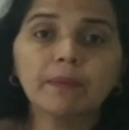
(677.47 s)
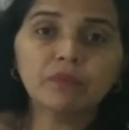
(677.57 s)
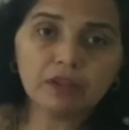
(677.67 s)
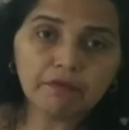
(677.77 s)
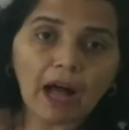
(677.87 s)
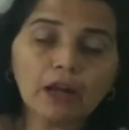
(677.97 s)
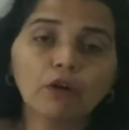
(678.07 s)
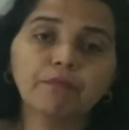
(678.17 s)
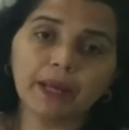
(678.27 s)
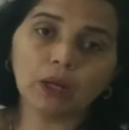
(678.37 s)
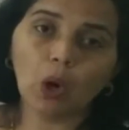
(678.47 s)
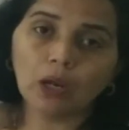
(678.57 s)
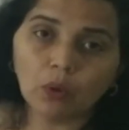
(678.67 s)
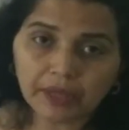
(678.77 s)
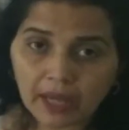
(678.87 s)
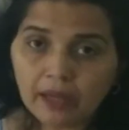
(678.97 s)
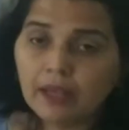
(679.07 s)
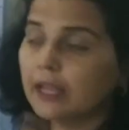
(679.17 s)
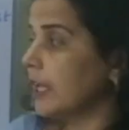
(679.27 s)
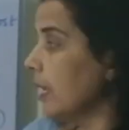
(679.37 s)
Diwan of Bengal, okay.
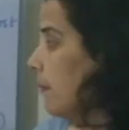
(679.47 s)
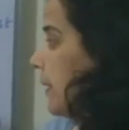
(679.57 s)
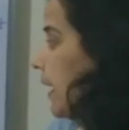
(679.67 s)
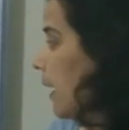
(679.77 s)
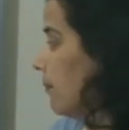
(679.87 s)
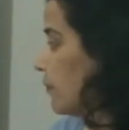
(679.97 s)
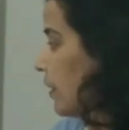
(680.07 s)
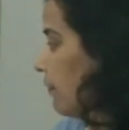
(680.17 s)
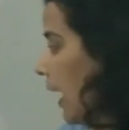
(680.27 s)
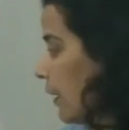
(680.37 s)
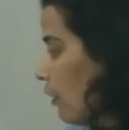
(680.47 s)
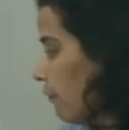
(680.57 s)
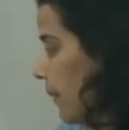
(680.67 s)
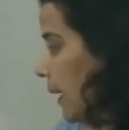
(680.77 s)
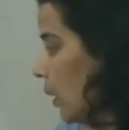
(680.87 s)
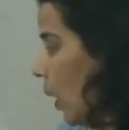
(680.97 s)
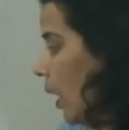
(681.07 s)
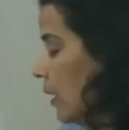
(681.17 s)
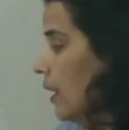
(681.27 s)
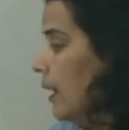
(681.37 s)
He became Diwan of
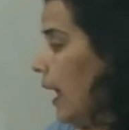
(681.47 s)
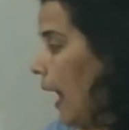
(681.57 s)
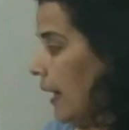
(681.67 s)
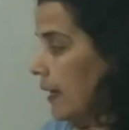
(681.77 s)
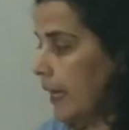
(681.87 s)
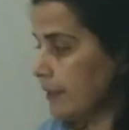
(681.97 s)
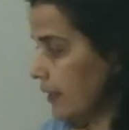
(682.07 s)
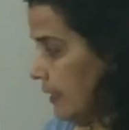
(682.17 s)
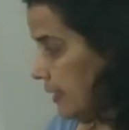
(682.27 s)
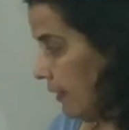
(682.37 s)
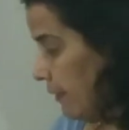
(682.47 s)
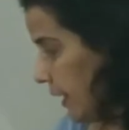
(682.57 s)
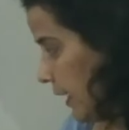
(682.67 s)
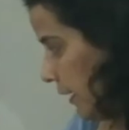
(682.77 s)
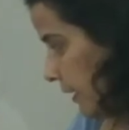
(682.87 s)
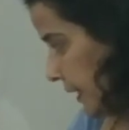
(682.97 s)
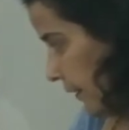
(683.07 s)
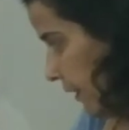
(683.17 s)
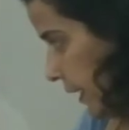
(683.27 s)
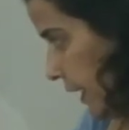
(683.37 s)
Bengal, and later in
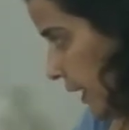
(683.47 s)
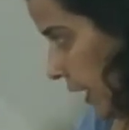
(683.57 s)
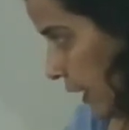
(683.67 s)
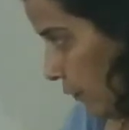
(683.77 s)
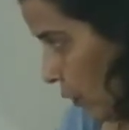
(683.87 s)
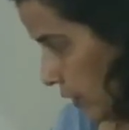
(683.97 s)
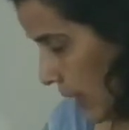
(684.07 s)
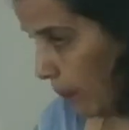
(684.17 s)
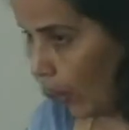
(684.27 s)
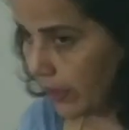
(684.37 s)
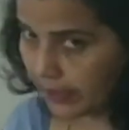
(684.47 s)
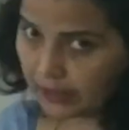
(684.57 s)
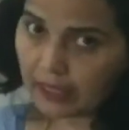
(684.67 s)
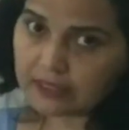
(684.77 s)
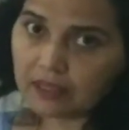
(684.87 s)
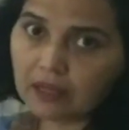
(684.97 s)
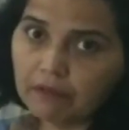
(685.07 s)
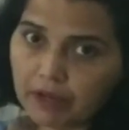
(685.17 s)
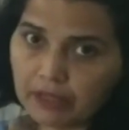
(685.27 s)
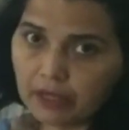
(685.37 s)
1717 he was appointed as the
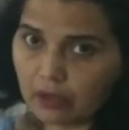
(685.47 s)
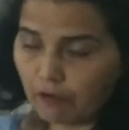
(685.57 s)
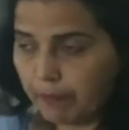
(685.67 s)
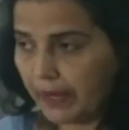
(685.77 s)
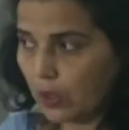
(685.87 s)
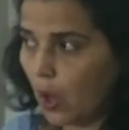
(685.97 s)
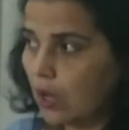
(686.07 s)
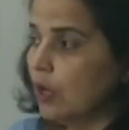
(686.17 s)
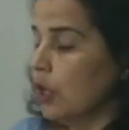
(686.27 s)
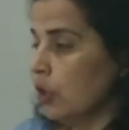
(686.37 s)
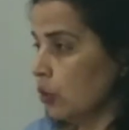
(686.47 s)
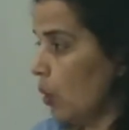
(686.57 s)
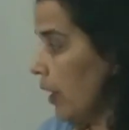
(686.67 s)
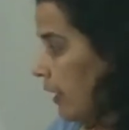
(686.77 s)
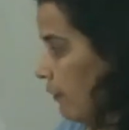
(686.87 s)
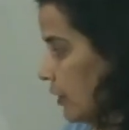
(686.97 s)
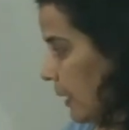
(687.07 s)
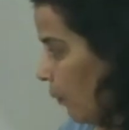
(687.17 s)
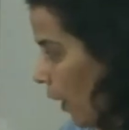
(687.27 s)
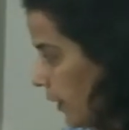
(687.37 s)
governor of Bengal. Though he was
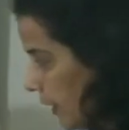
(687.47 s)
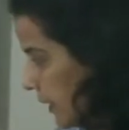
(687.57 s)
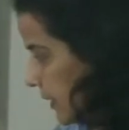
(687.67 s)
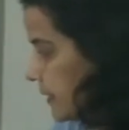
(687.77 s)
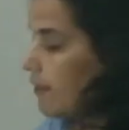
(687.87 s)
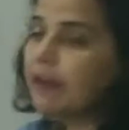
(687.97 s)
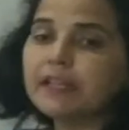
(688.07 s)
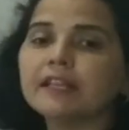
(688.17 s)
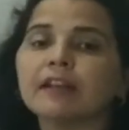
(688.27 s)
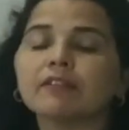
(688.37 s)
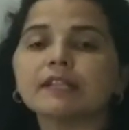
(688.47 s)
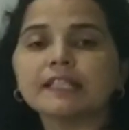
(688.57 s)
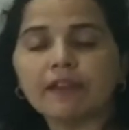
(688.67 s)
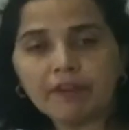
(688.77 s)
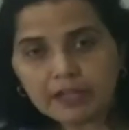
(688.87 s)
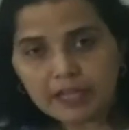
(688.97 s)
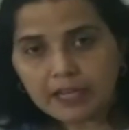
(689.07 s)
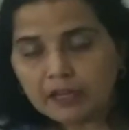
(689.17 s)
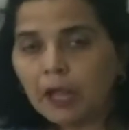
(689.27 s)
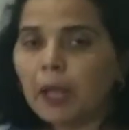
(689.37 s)
appointed in
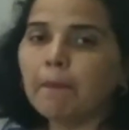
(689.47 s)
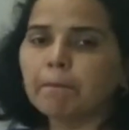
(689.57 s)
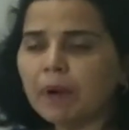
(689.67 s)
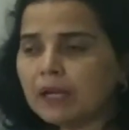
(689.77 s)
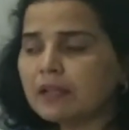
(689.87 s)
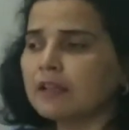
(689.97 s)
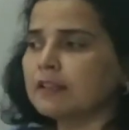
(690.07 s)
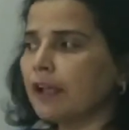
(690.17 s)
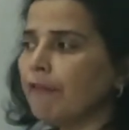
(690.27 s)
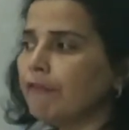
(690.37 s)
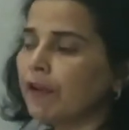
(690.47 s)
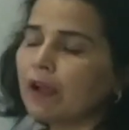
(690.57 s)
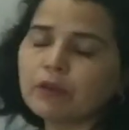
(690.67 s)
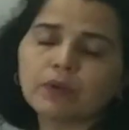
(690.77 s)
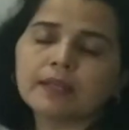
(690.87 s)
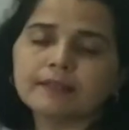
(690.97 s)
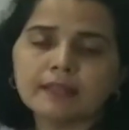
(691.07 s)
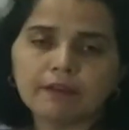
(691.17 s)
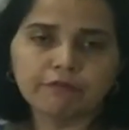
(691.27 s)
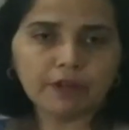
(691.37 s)
1717, but somewhere you can
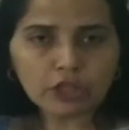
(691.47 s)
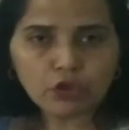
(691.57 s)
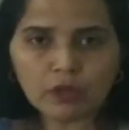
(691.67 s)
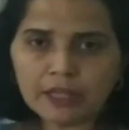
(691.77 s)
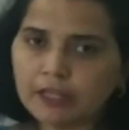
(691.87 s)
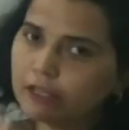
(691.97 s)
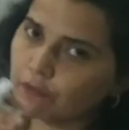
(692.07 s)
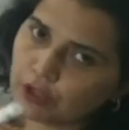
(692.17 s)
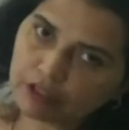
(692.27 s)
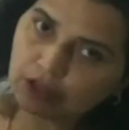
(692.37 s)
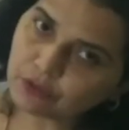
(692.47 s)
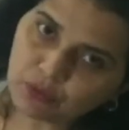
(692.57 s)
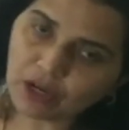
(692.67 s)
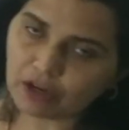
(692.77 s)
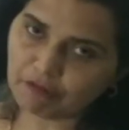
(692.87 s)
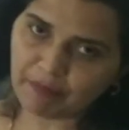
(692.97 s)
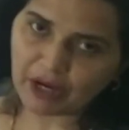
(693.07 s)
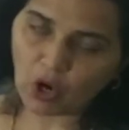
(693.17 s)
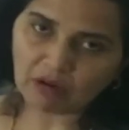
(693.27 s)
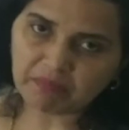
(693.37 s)
say virtually he was the ruler of
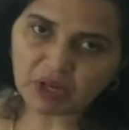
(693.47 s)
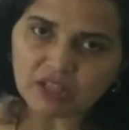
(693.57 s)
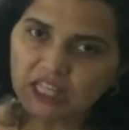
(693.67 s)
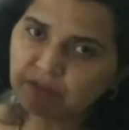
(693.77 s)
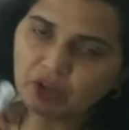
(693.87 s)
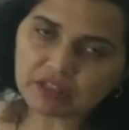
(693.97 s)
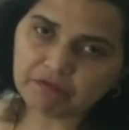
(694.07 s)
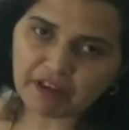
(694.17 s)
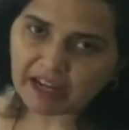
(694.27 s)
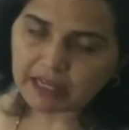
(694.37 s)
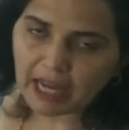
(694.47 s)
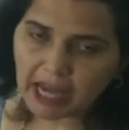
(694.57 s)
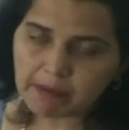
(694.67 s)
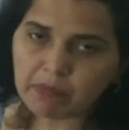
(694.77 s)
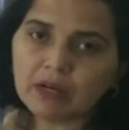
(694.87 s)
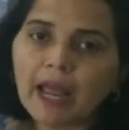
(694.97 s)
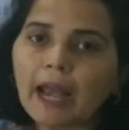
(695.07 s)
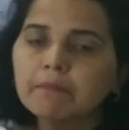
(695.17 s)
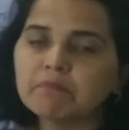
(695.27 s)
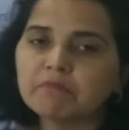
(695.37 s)
Bengal, because he was a very able
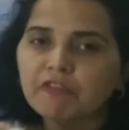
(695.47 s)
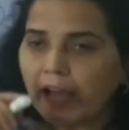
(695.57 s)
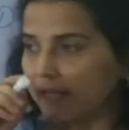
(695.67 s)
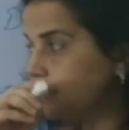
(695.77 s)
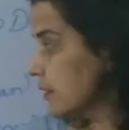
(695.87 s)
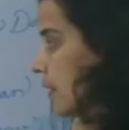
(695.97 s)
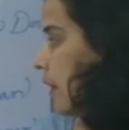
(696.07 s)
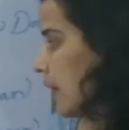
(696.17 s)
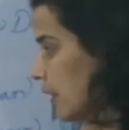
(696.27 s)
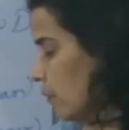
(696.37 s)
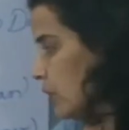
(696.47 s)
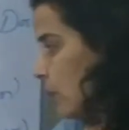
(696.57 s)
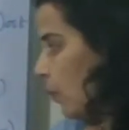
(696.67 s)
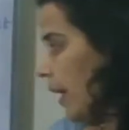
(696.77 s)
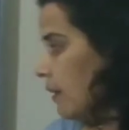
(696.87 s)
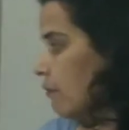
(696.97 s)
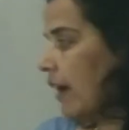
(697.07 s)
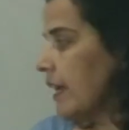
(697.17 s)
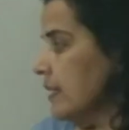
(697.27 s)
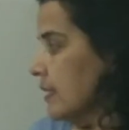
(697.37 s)
and wise, he was a very
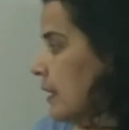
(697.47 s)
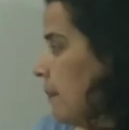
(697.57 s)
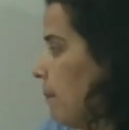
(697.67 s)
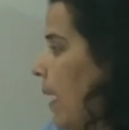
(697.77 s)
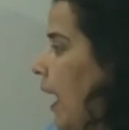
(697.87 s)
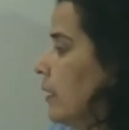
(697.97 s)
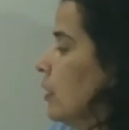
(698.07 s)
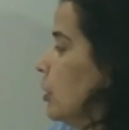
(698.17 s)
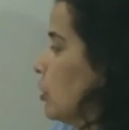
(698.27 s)
wise man.